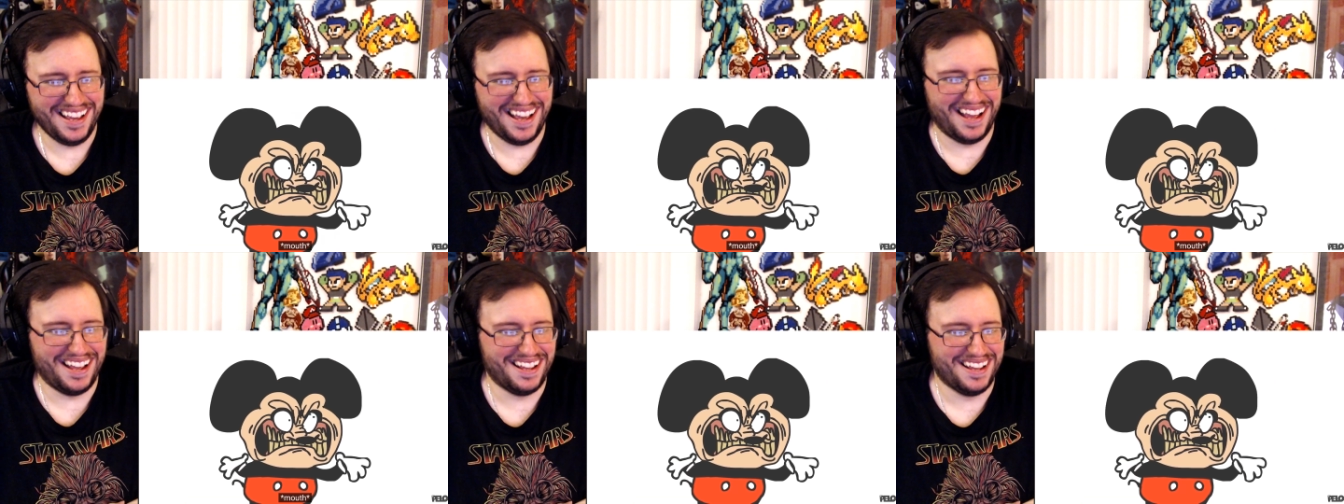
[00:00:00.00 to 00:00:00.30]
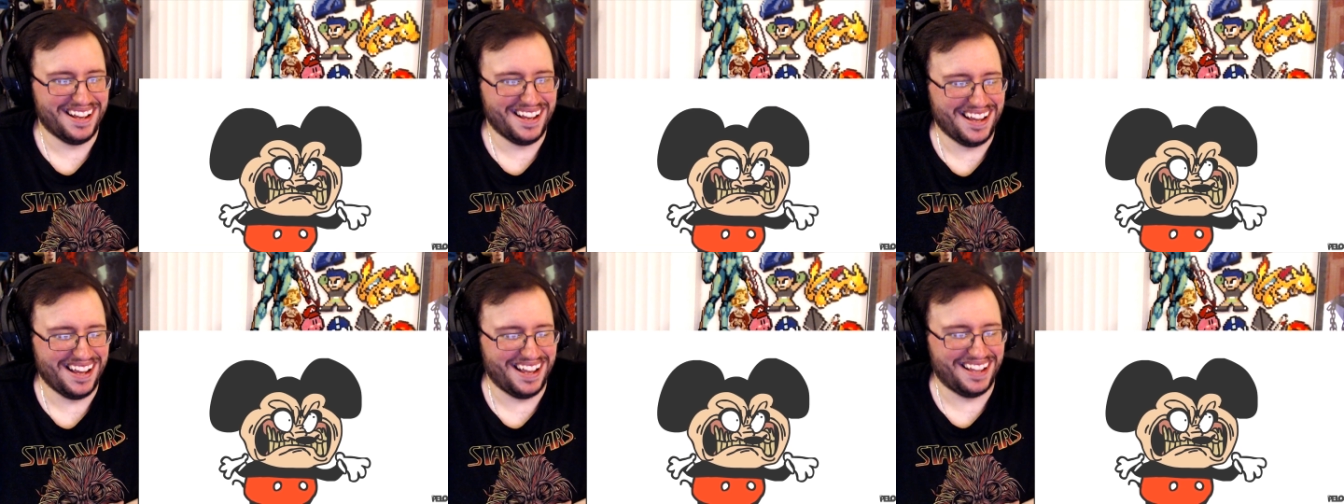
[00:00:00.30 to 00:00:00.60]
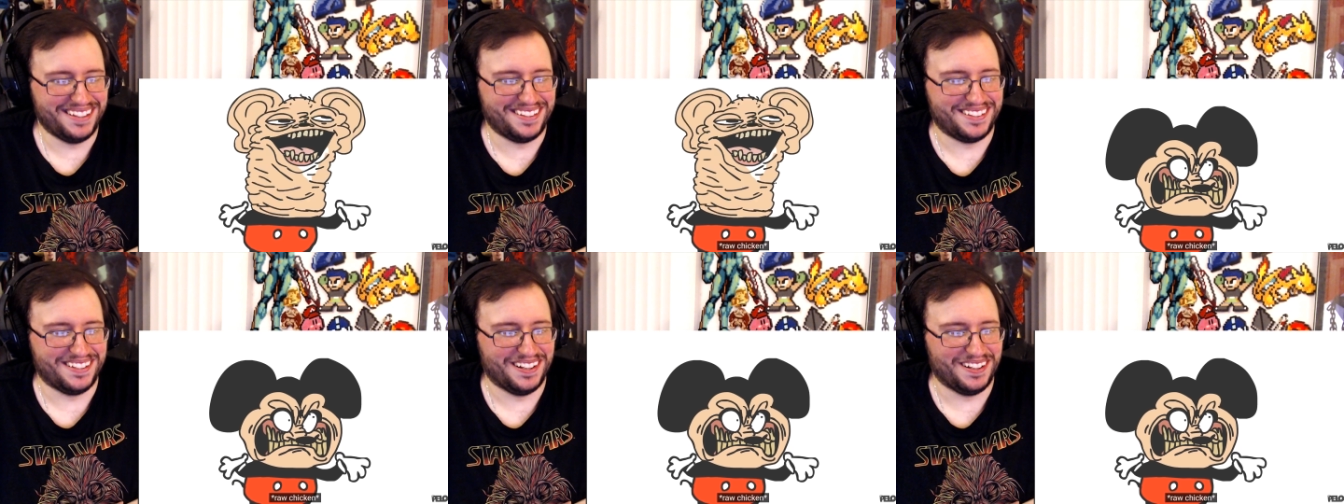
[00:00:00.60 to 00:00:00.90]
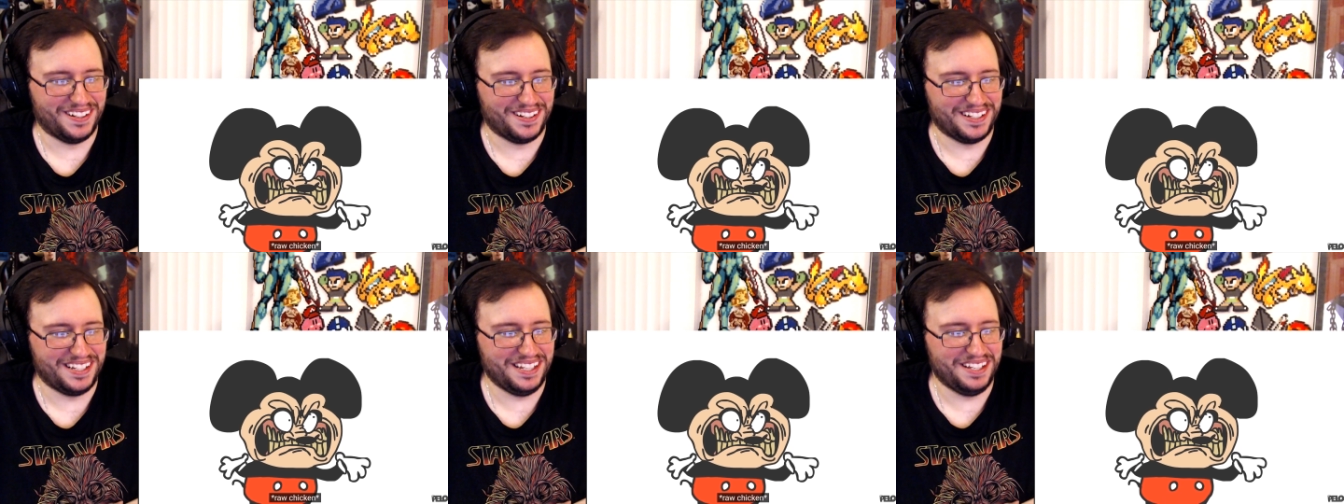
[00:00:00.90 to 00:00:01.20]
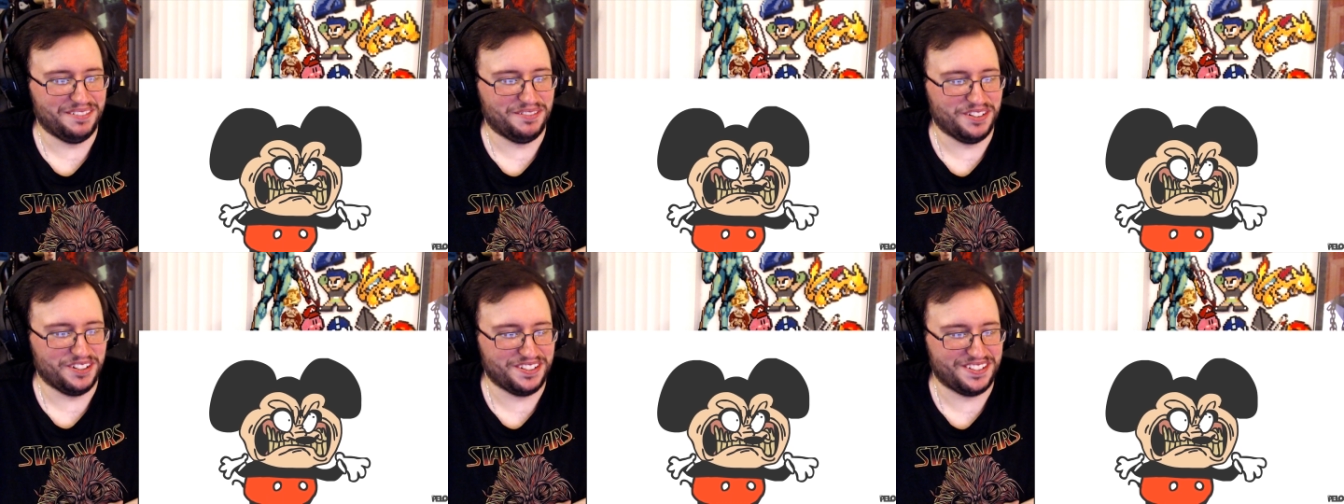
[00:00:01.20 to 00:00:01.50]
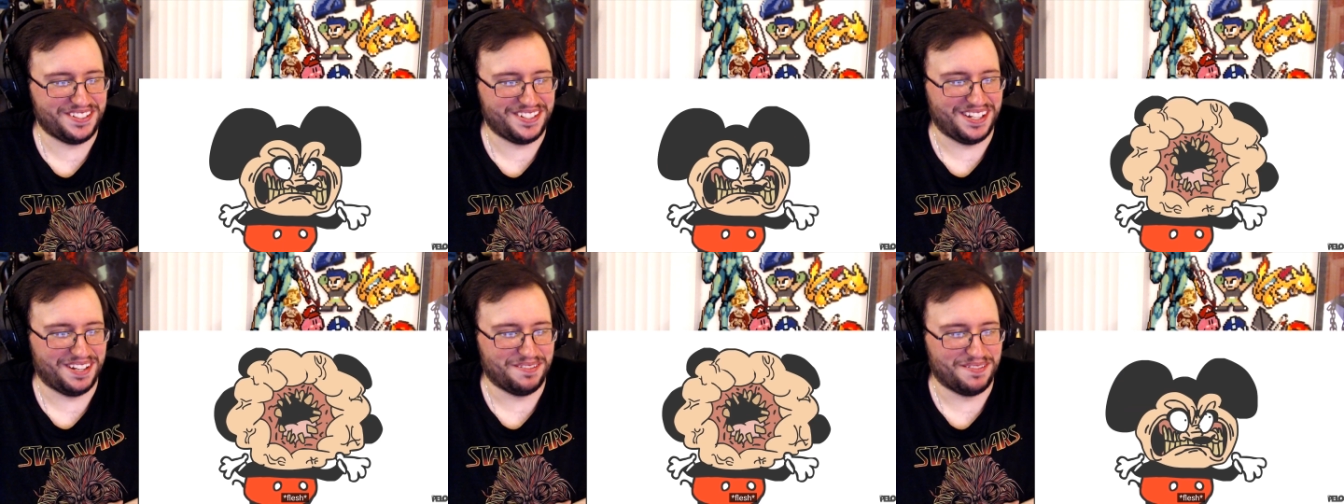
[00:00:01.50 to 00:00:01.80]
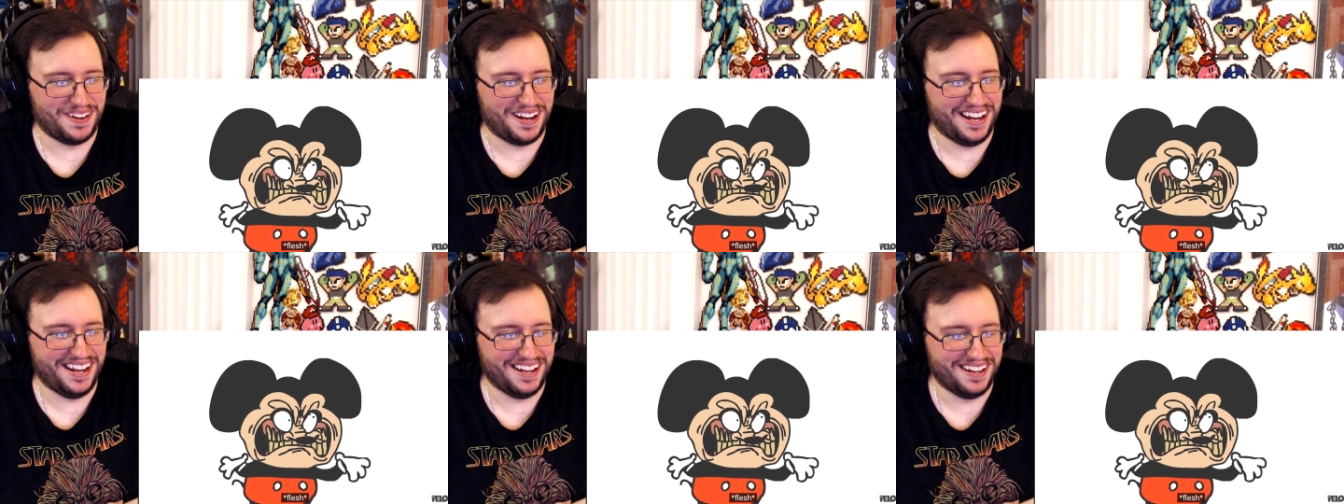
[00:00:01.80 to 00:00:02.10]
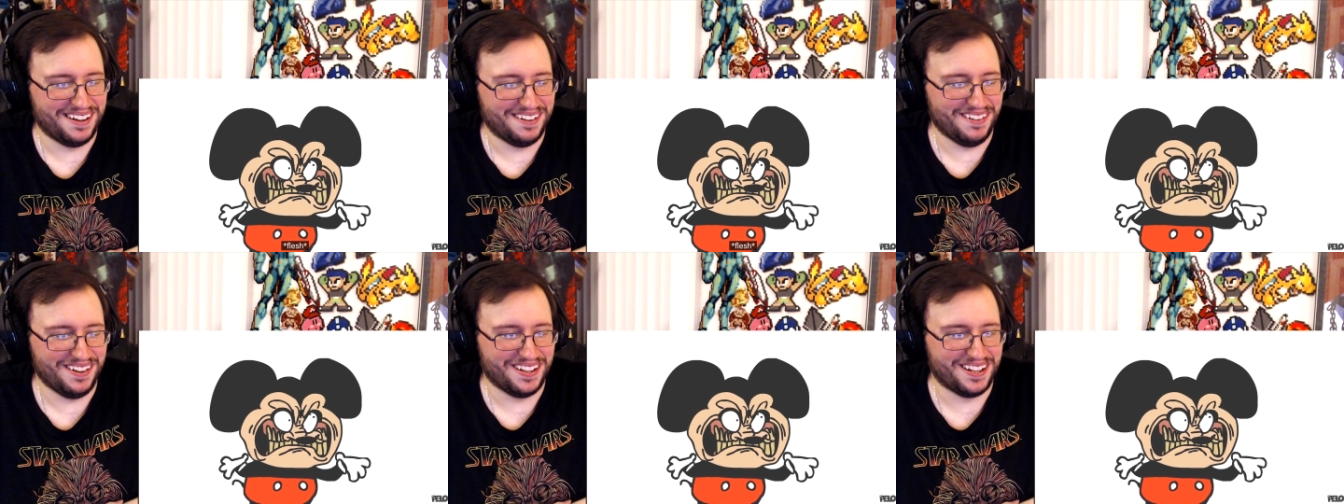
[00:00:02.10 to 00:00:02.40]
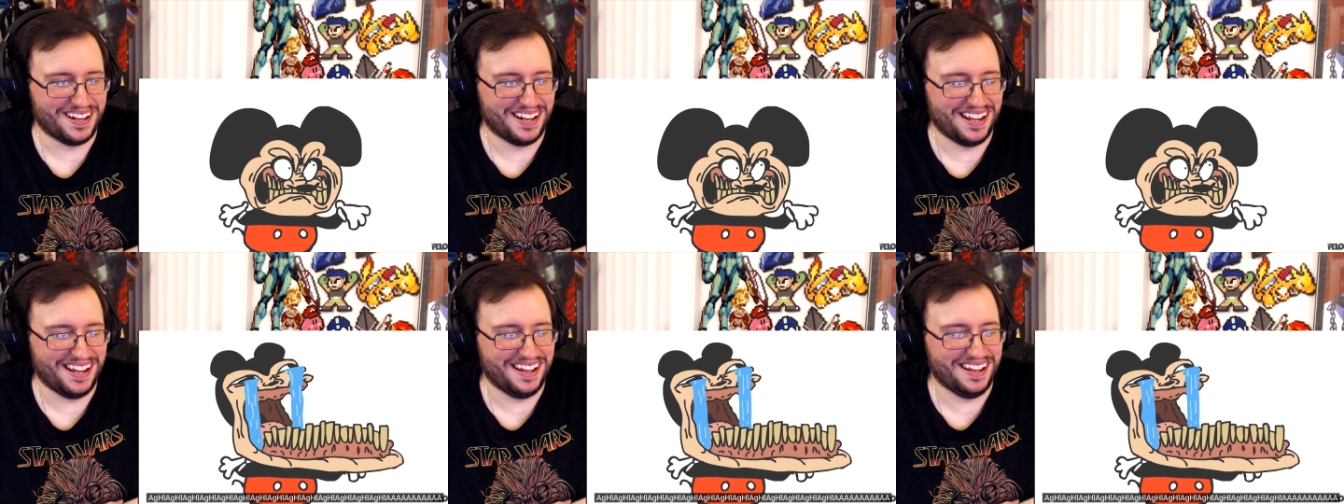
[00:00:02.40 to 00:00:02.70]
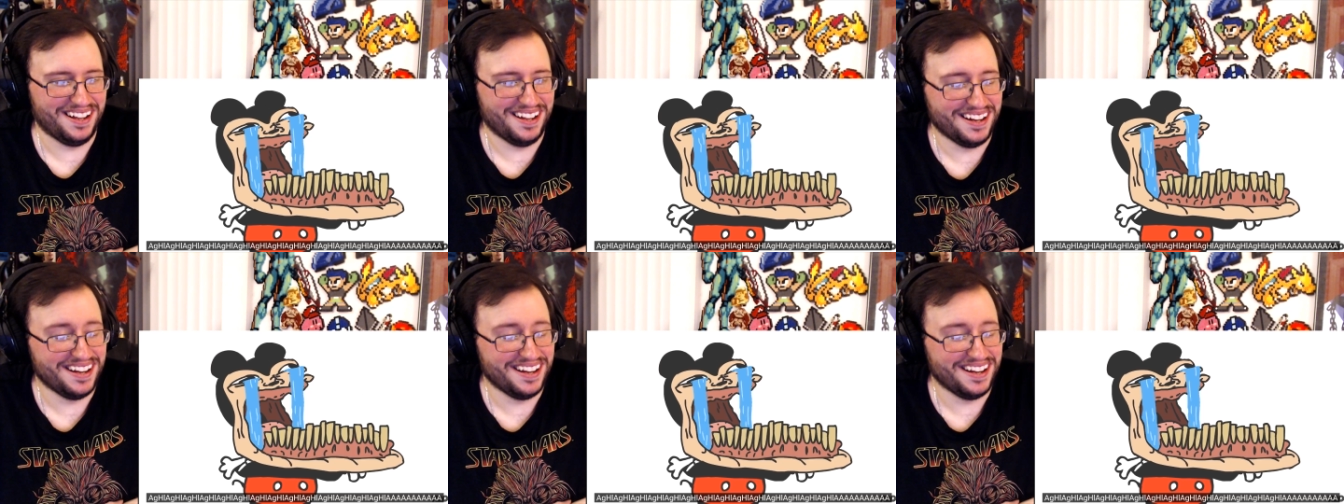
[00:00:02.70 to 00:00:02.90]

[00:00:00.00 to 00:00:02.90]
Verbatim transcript: That's so like evil shit, man. What the hell?